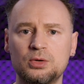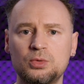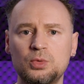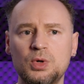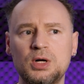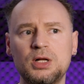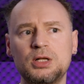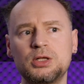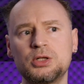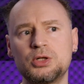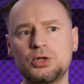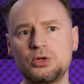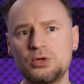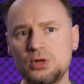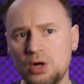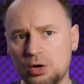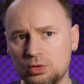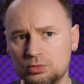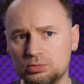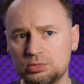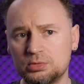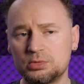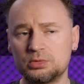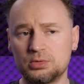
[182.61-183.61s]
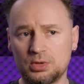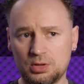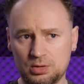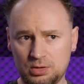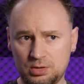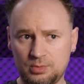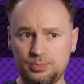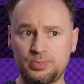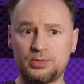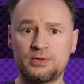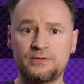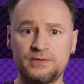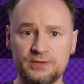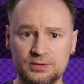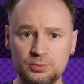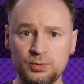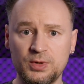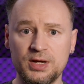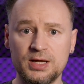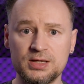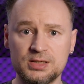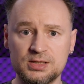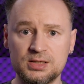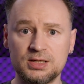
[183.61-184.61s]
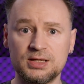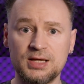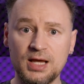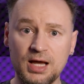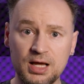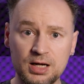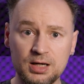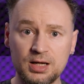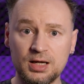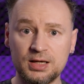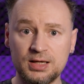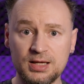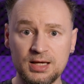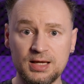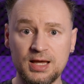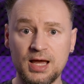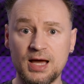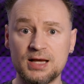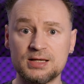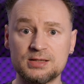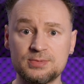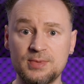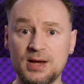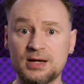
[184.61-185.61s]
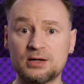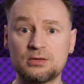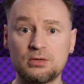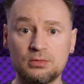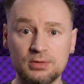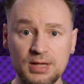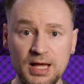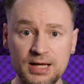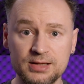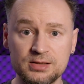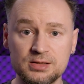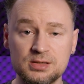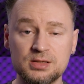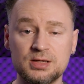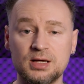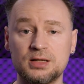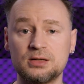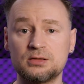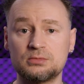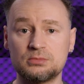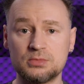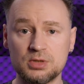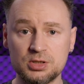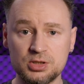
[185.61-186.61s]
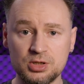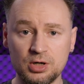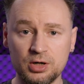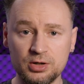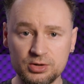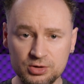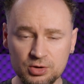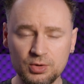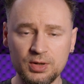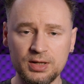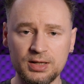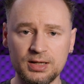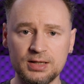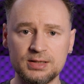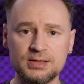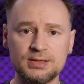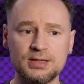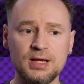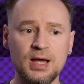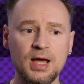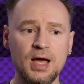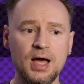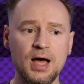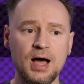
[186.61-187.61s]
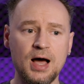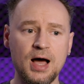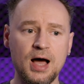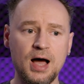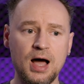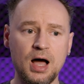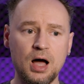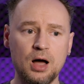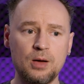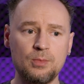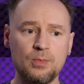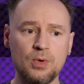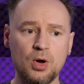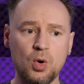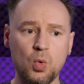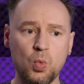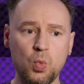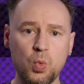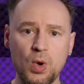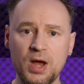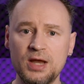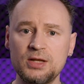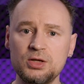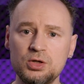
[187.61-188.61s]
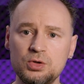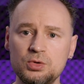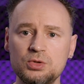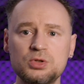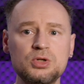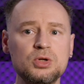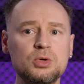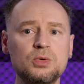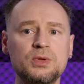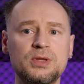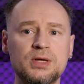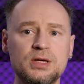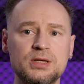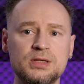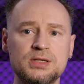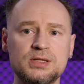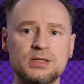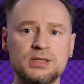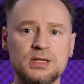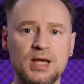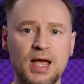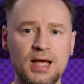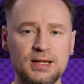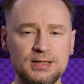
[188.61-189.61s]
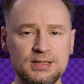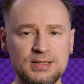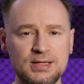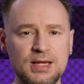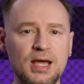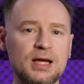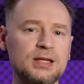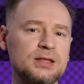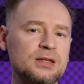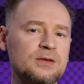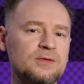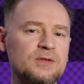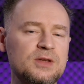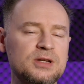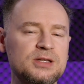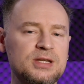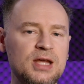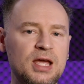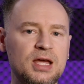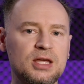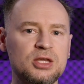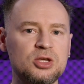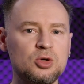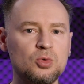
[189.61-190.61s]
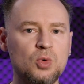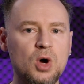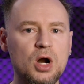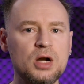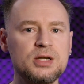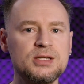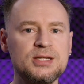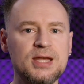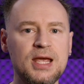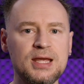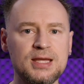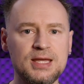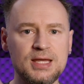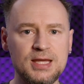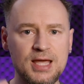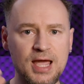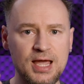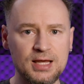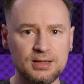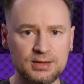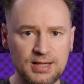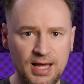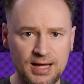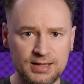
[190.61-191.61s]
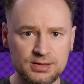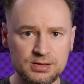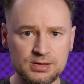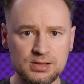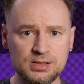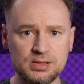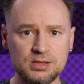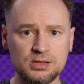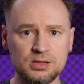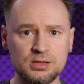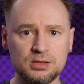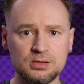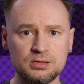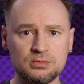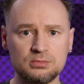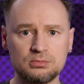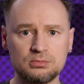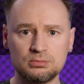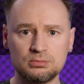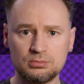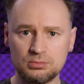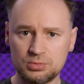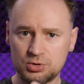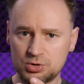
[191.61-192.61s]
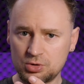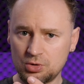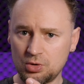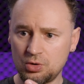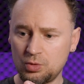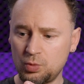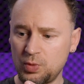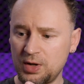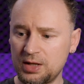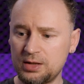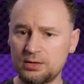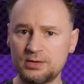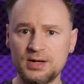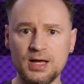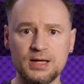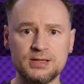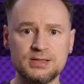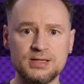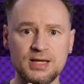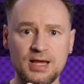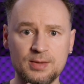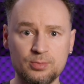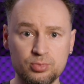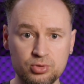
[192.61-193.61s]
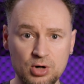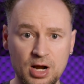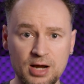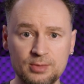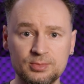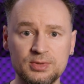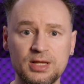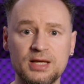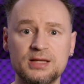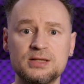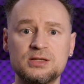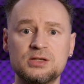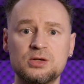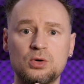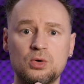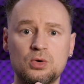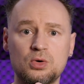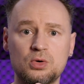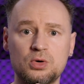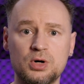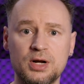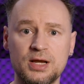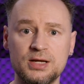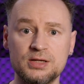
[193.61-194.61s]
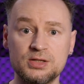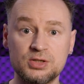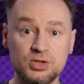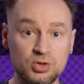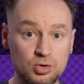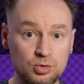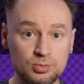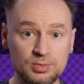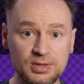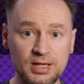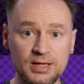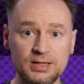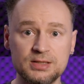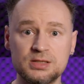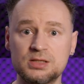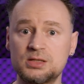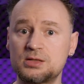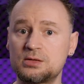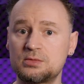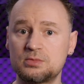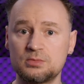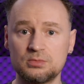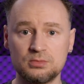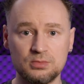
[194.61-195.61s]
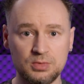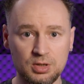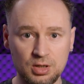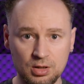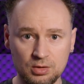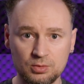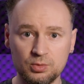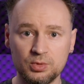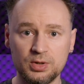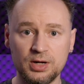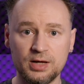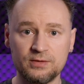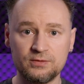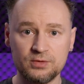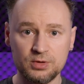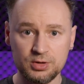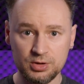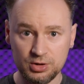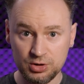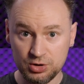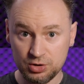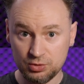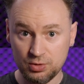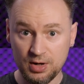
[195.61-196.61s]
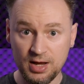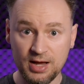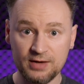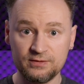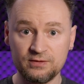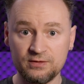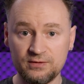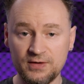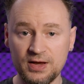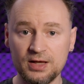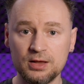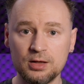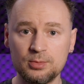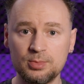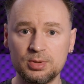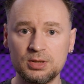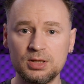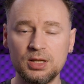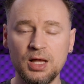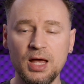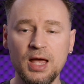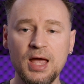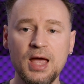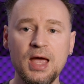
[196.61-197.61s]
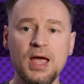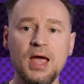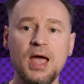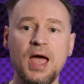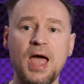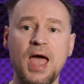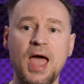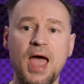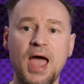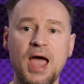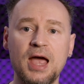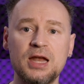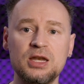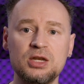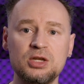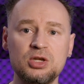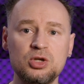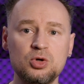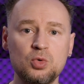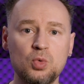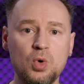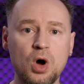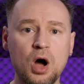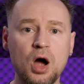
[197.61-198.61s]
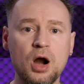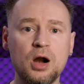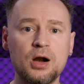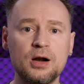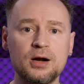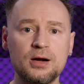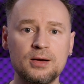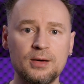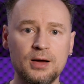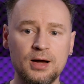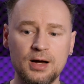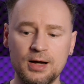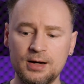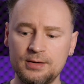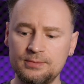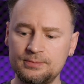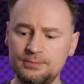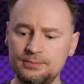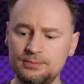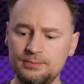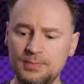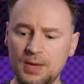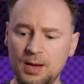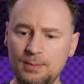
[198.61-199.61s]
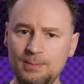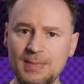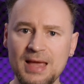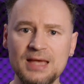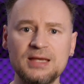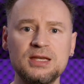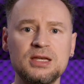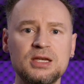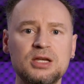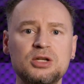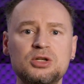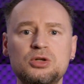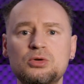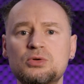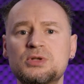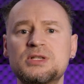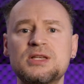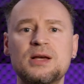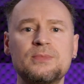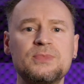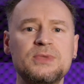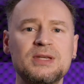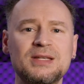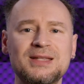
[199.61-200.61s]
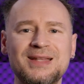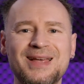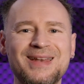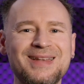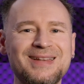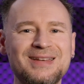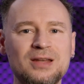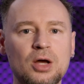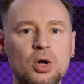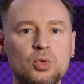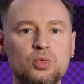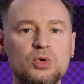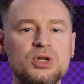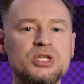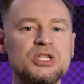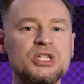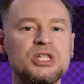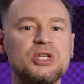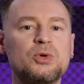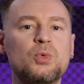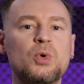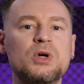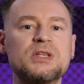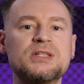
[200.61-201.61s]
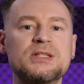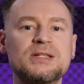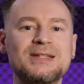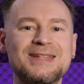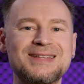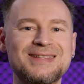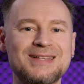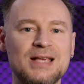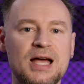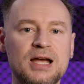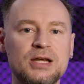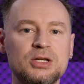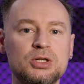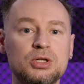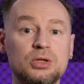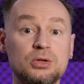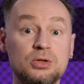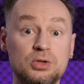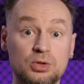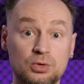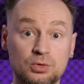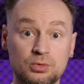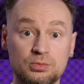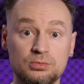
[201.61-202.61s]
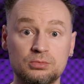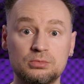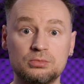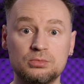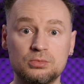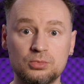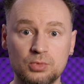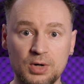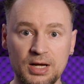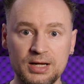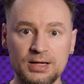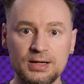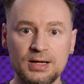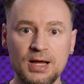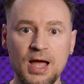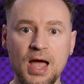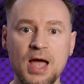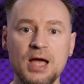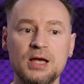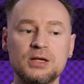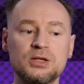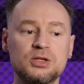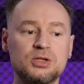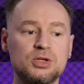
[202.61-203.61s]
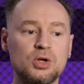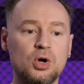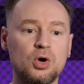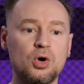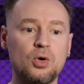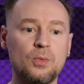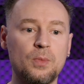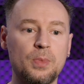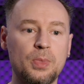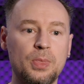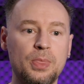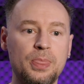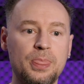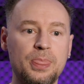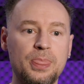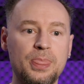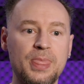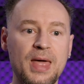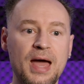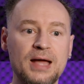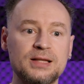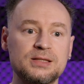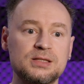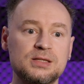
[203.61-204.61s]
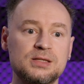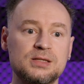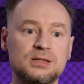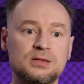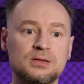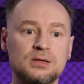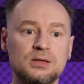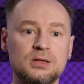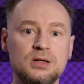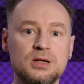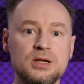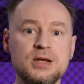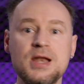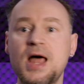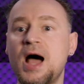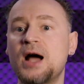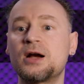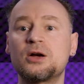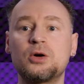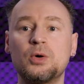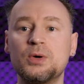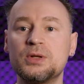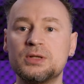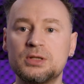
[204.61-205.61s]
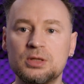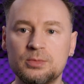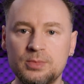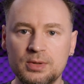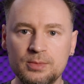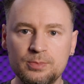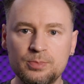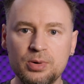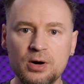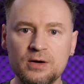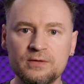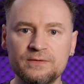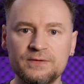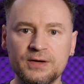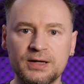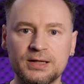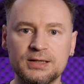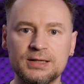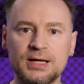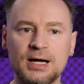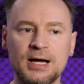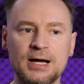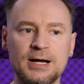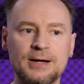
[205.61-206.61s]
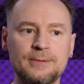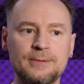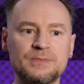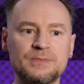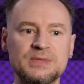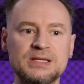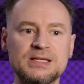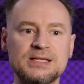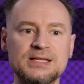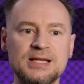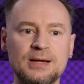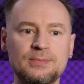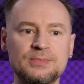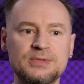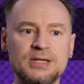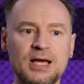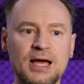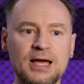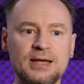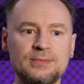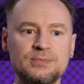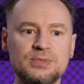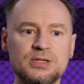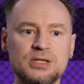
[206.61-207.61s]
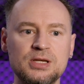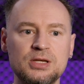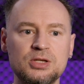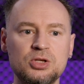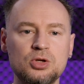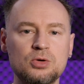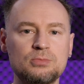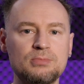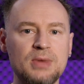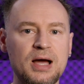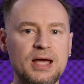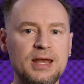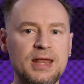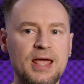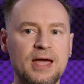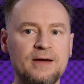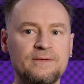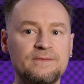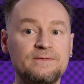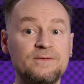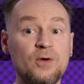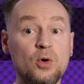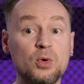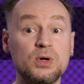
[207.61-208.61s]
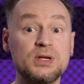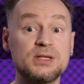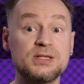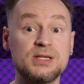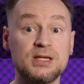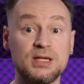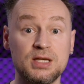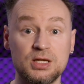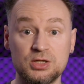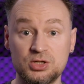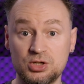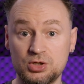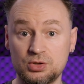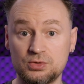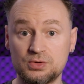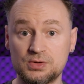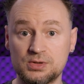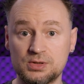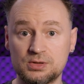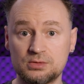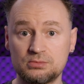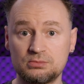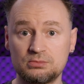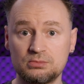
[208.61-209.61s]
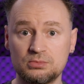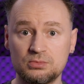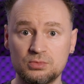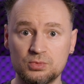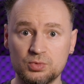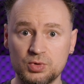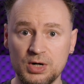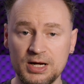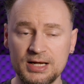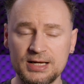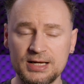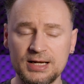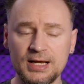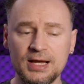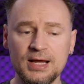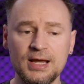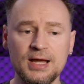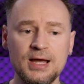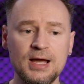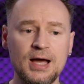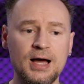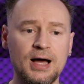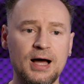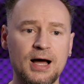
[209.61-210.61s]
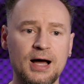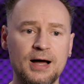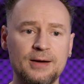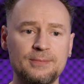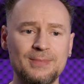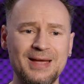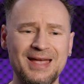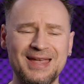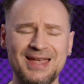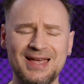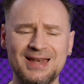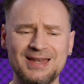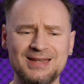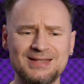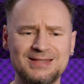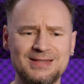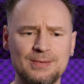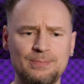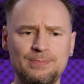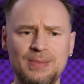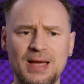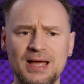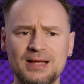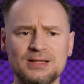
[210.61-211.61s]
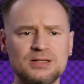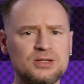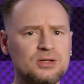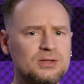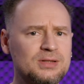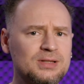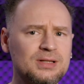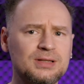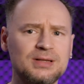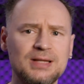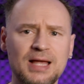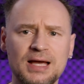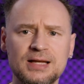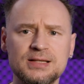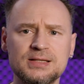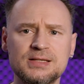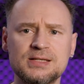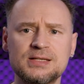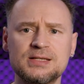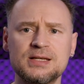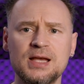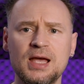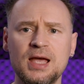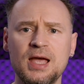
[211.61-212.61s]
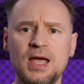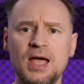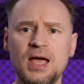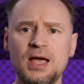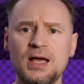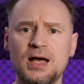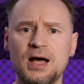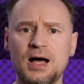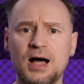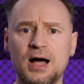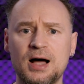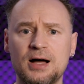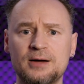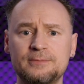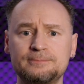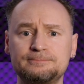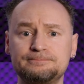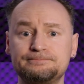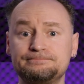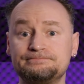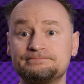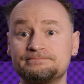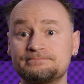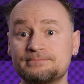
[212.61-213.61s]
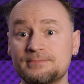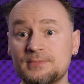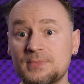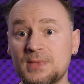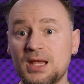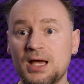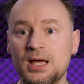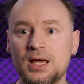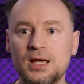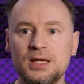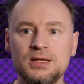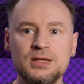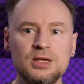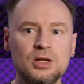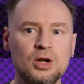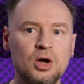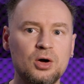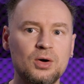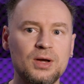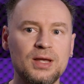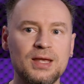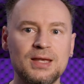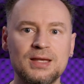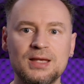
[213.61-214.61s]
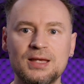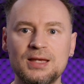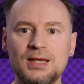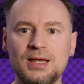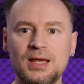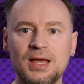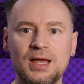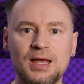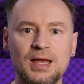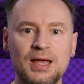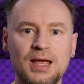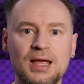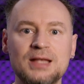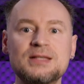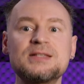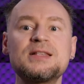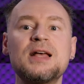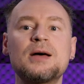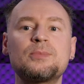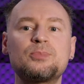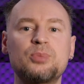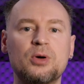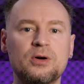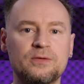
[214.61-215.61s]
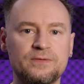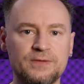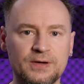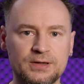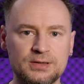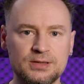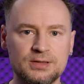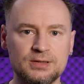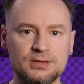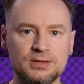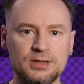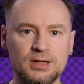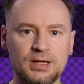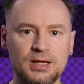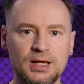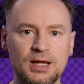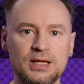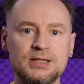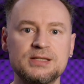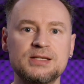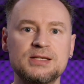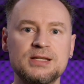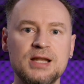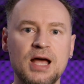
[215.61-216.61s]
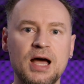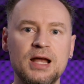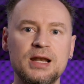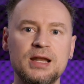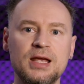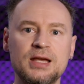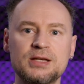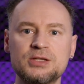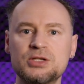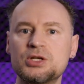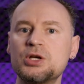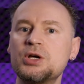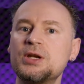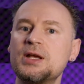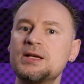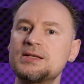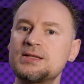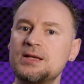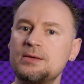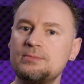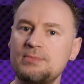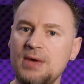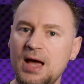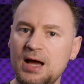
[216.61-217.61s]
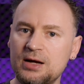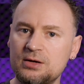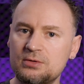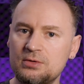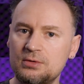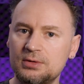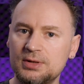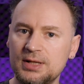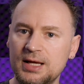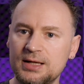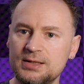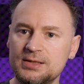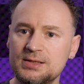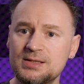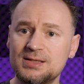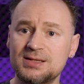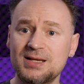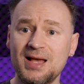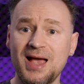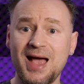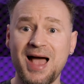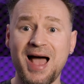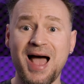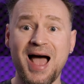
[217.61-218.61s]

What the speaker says: Well, no. The perfect way is to get a kick-ass macro lens and start doing it. When you do this, at the end of the day, you are taking a lens, so whether that's a prime lens or a zoom lens, you know, whatever you have available, and you are making it do something that it originally wasn't designed to do. Right? So that's not going to be perfect. Sometimes you might have focusing issues, right? Again, it depends on the lens. You know, it's not perfect. It's not as good as a macro lens.